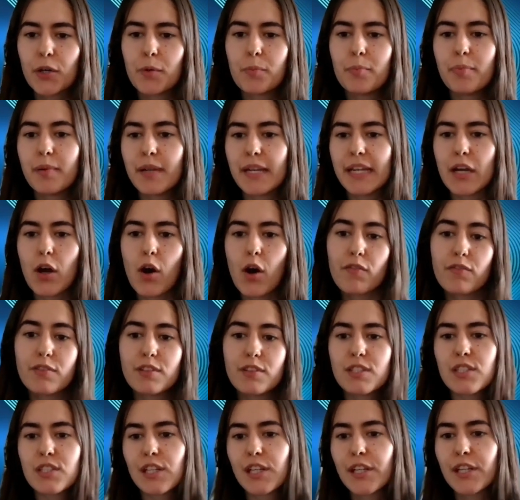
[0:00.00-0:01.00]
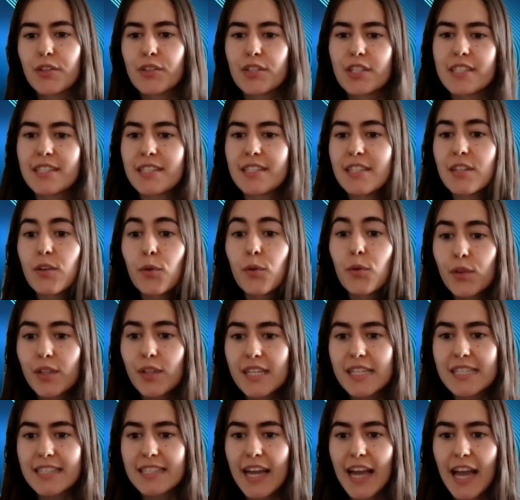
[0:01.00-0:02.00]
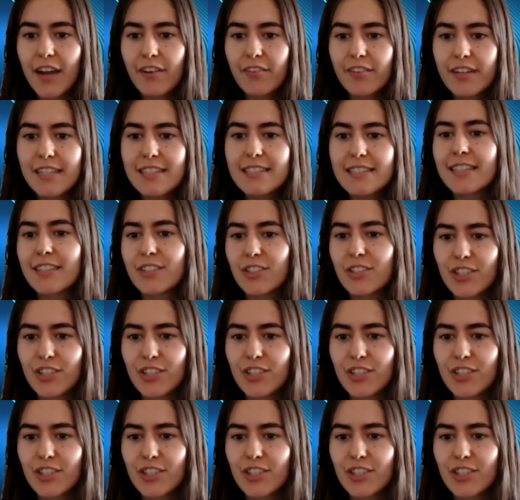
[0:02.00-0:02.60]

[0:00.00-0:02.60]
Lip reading: company offers solutions in all these areas. And